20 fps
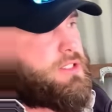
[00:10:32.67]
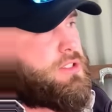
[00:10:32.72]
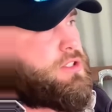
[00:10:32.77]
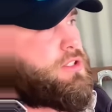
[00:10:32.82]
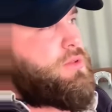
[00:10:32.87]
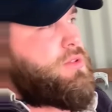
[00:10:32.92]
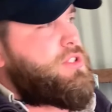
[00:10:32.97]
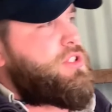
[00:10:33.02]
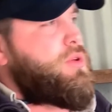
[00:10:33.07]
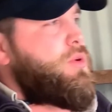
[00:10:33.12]
do
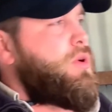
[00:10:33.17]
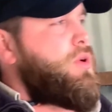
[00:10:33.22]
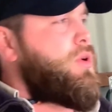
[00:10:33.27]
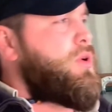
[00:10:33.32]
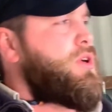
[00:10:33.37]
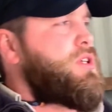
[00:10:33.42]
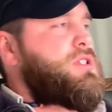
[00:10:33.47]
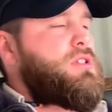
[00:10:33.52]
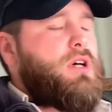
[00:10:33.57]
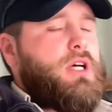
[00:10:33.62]
is do a
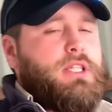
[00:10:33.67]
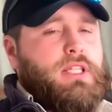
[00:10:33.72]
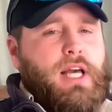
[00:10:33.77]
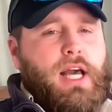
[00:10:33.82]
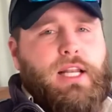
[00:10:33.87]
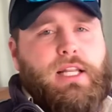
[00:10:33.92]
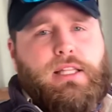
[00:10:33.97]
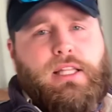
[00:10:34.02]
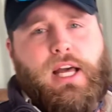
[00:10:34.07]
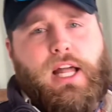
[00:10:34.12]
horse like that
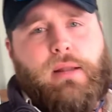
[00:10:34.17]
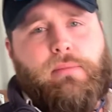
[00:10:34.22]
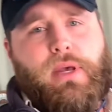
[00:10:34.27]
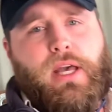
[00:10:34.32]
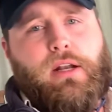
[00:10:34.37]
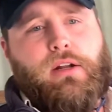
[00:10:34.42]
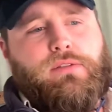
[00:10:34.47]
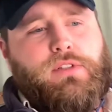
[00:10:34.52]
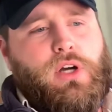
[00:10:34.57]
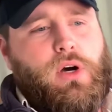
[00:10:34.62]
in that
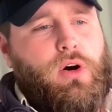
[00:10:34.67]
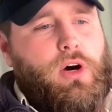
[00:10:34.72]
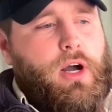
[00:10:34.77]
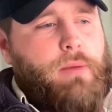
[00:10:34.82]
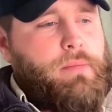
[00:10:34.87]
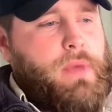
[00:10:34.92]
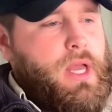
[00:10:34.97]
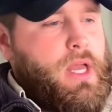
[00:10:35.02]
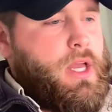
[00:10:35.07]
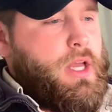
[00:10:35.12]
amount of time.
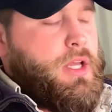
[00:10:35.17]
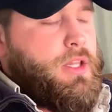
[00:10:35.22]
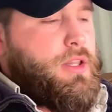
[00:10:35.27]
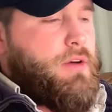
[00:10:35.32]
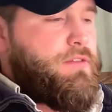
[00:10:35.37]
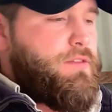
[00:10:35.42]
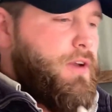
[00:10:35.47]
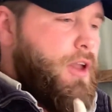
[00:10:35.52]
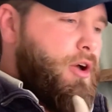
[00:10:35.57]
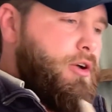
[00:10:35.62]
The
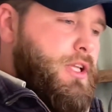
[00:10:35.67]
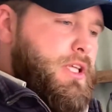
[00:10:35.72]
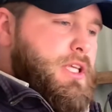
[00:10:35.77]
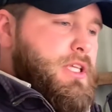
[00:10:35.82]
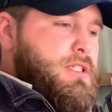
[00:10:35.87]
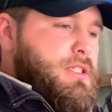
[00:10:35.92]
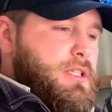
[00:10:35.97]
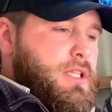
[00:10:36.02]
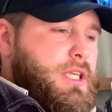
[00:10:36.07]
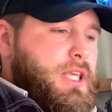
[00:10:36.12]
floating
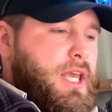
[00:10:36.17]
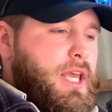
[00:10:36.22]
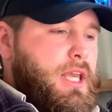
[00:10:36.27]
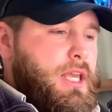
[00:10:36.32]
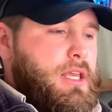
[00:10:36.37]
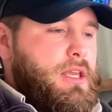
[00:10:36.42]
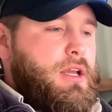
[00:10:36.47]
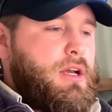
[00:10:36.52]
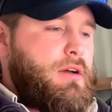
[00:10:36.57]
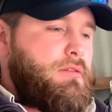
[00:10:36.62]
isn't the
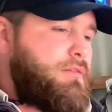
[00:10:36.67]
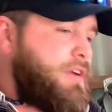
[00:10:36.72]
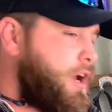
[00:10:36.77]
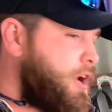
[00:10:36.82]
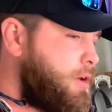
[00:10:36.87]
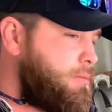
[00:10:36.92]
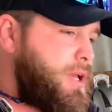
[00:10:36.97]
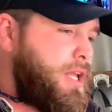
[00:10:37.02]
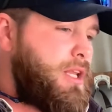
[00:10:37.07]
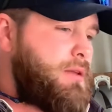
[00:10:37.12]
key. Very
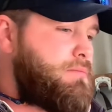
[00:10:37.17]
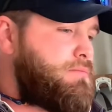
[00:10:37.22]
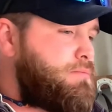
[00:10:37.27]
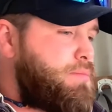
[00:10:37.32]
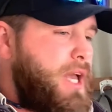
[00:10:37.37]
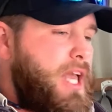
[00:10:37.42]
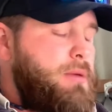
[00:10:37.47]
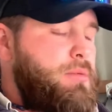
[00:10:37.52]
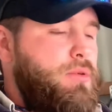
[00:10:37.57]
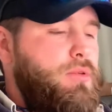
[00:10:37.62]
many
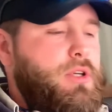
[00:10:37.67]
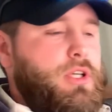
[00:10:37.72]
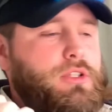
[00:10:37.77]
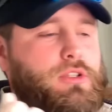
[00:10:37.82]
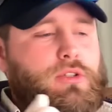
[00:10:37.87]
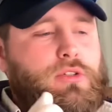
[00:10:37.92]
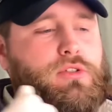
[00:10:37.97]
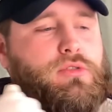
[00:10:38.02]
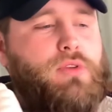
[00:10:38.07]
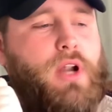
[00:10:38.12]
people can
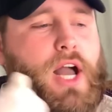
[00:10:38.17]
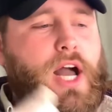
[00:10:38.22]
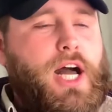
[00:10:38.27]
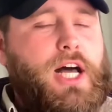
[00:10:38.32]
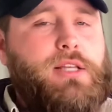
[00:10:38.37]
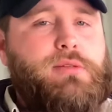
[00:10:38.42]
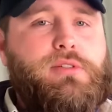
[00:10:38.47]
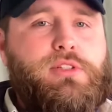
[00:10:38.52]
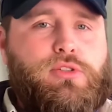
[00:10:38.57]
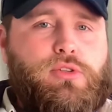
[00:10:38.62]
use
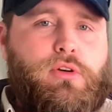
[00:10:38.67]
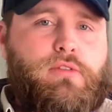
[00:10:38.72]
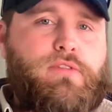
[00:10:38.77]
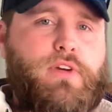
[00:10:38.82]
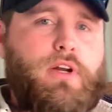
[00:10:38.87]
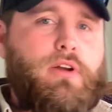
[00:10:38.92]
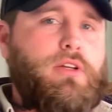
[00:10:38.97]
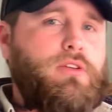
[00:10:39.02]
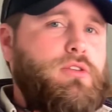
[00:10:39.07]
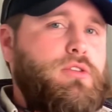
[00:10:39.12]
rasps and do a
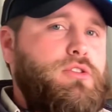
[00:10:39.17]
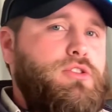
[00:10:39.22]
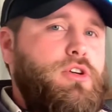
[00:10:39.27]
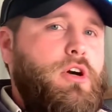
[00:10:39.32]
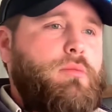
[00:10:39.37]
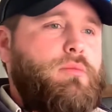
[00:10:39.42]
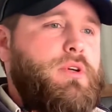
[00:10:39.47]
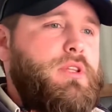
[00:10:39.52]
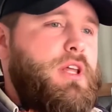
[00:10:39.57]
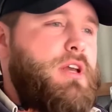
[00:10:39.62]
very good job
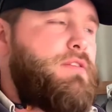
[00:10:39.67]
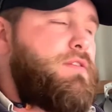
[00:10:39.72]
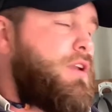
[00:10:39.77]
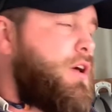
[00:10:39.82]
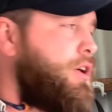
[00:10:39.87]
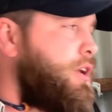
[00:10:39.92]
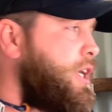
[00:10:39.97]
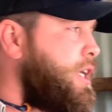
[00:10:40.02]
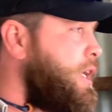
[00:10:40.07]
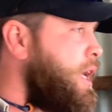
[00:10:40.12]
with their
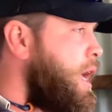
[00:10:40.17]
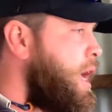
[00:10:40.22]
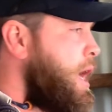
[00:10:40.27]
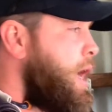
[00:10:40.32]
floating,